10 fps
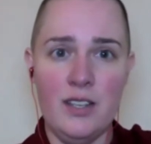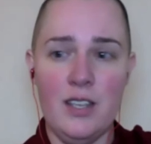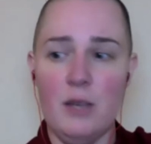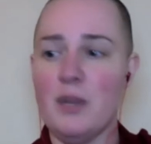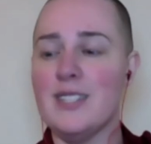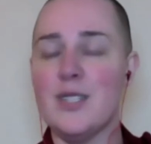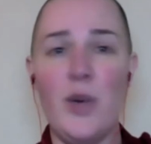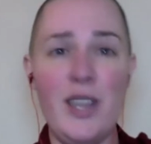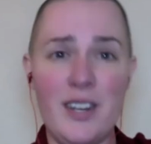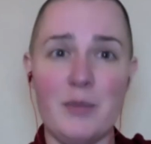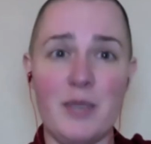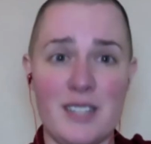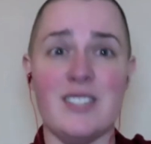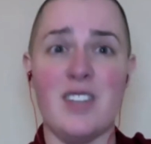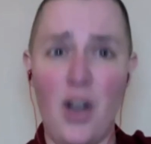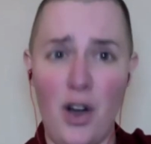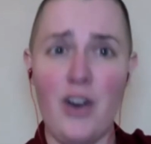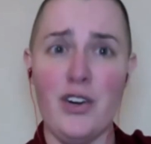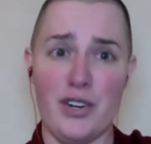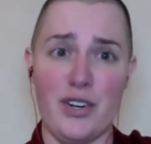but it's quicker because it's
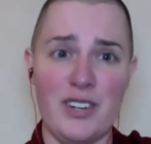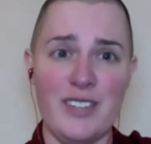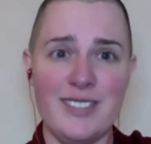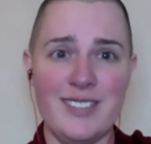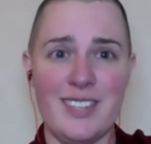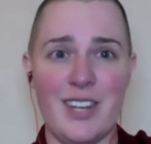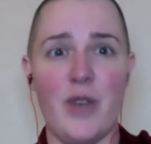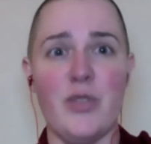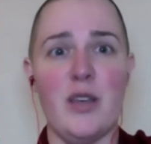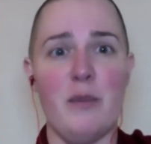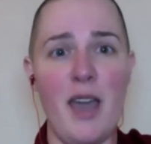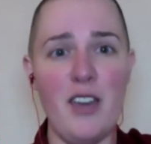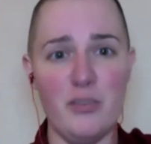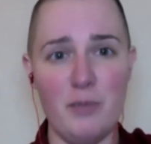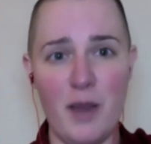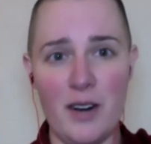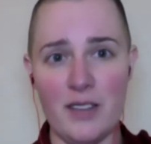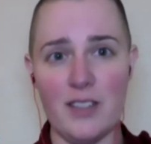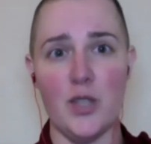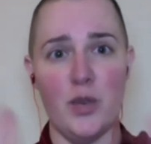harder. You know, the amount of merit
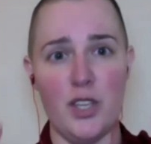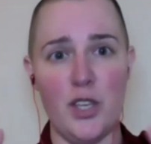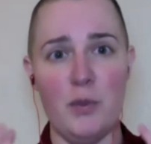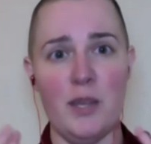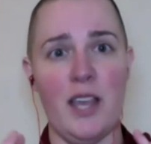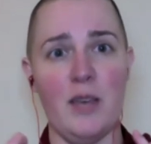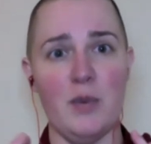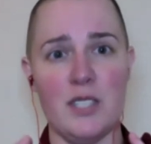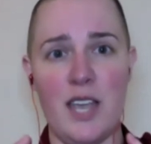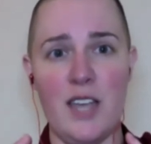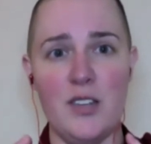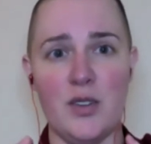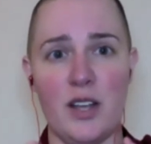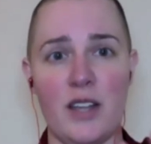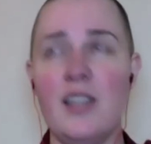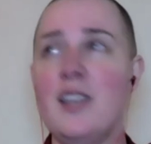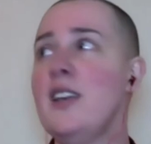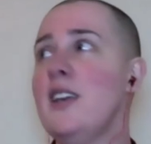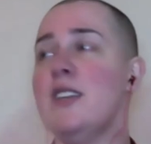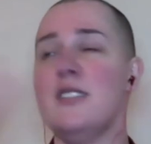that you accumulate with Tantra
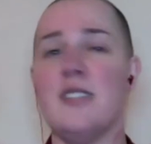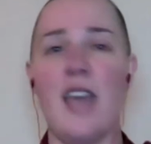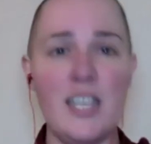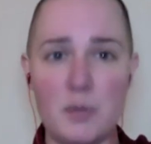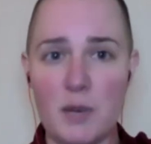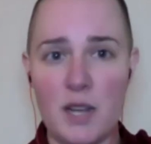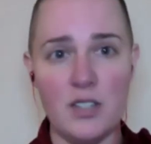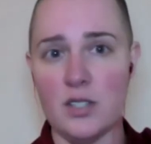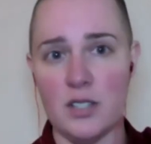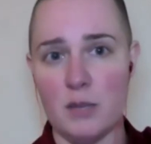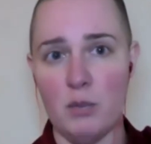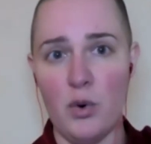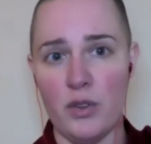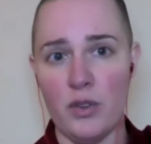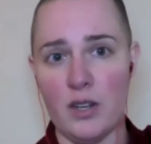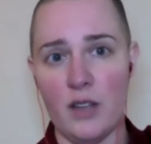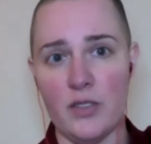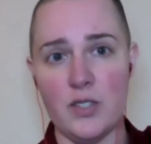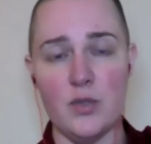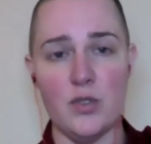is exponentially more than on the
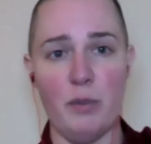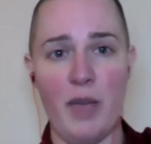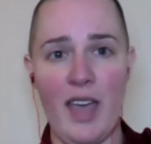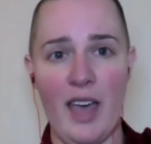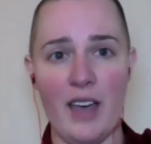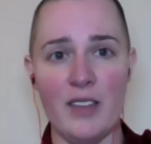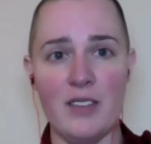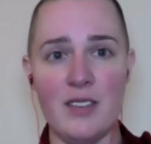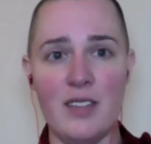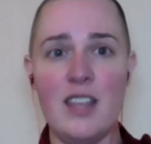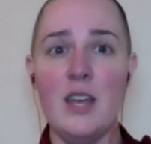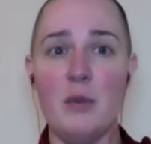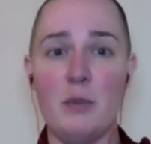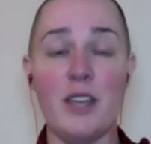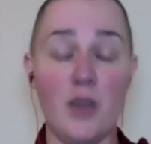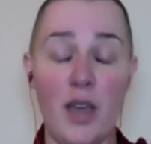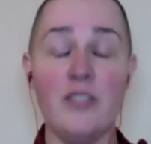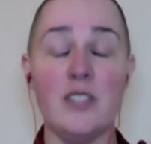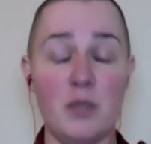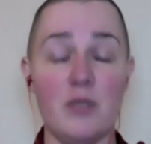Sutra path, but you have
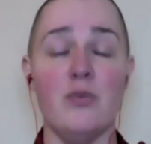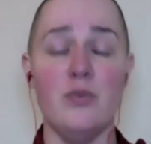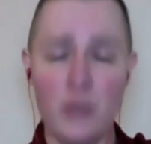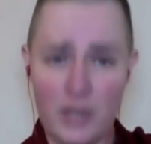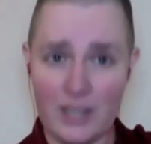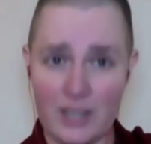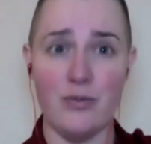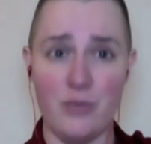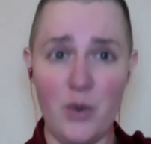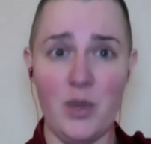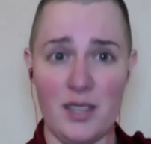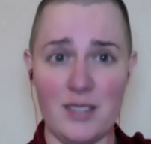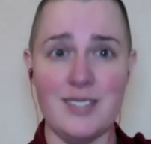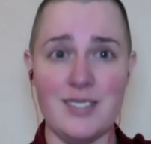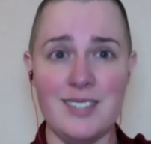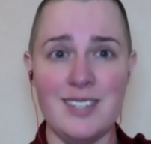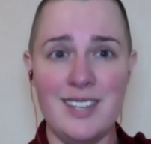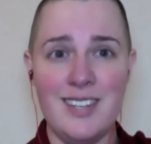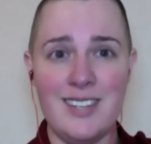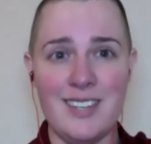to be really focused,
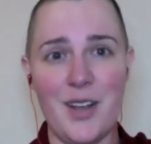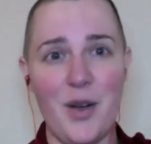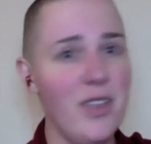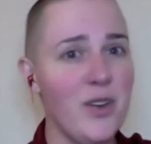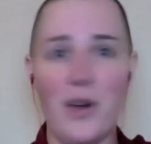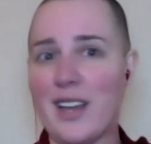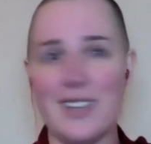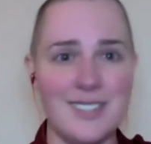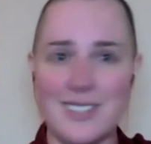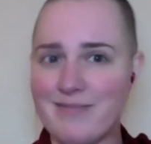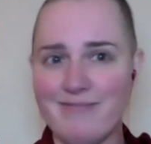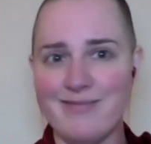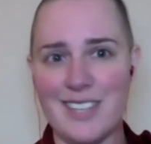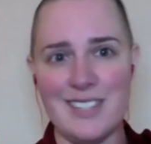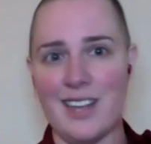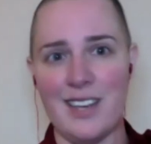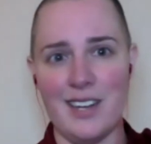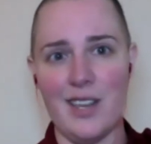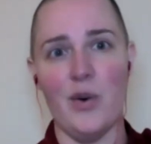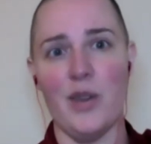you know, otherwise it's not going to
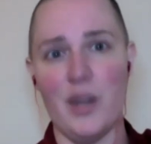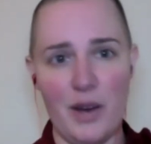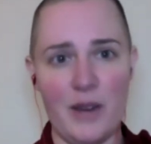go anywhere.